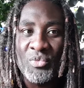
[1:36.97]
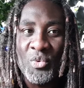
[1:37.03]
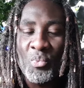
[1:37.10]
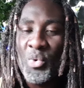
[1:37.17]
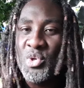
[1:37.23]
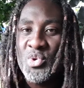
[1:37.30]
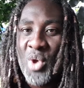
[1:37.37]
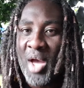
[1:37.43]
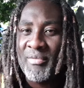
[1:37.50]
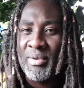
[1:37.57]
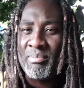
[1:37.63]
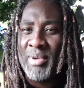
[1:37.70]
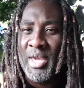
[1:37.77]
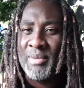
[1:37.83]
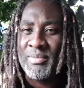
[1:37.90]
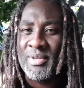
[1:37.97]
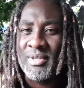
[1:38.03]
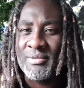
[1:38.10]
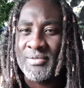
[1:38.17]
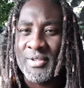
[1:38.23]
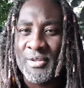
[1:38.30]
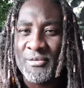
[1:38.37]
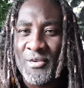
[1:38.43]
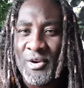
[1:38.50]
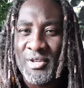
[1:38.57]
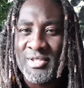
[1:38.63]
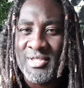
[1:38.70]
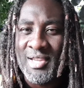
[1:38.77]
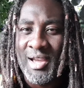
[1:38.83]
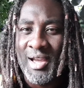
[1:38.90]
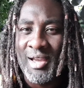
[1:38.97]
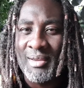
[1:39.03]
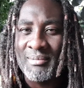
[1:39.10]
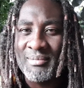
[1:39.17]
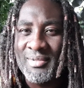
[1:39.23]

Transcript: you have a baby for the first time,